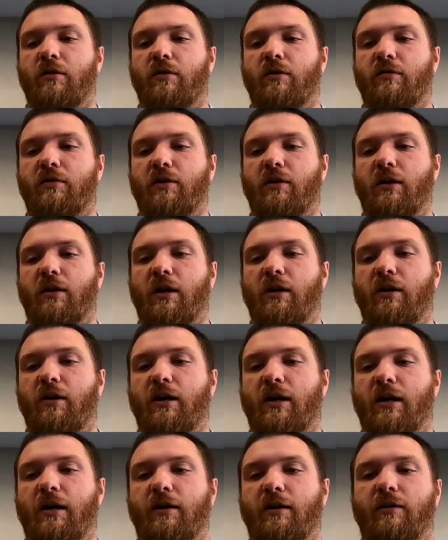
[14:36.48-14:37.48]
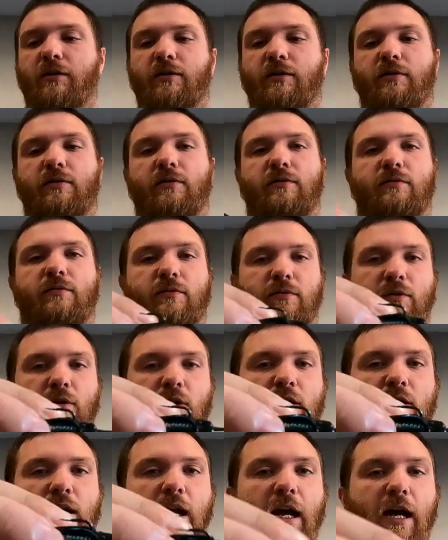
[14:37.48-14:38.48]
So now you got your
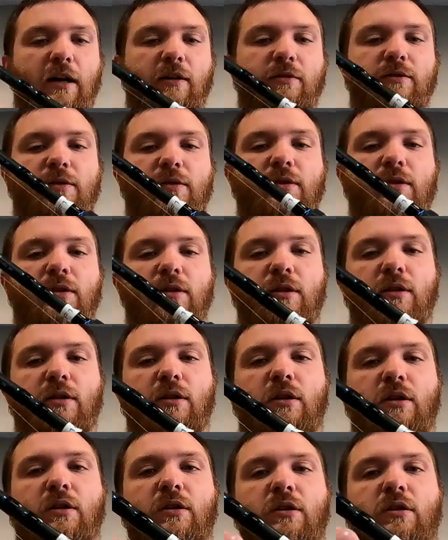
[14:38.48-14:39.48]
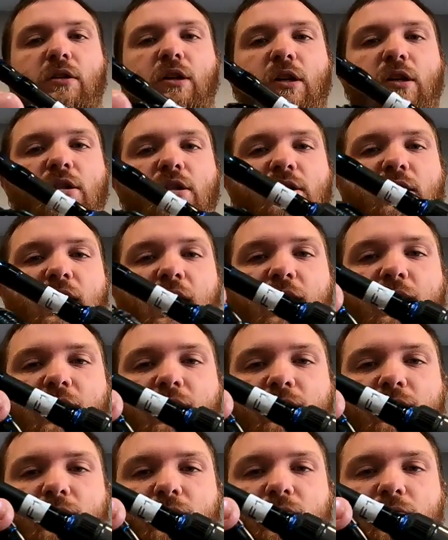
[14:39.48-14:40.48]
hook out. You can just take
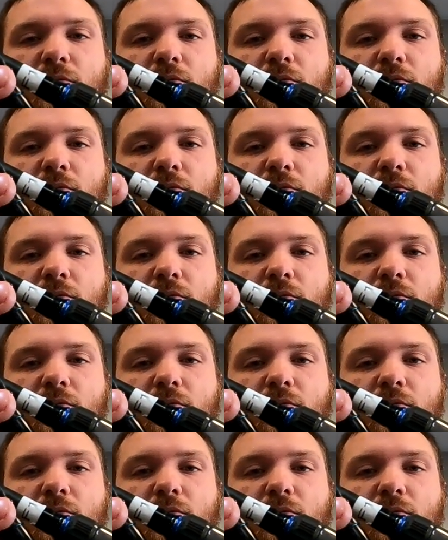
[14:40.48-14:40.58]
it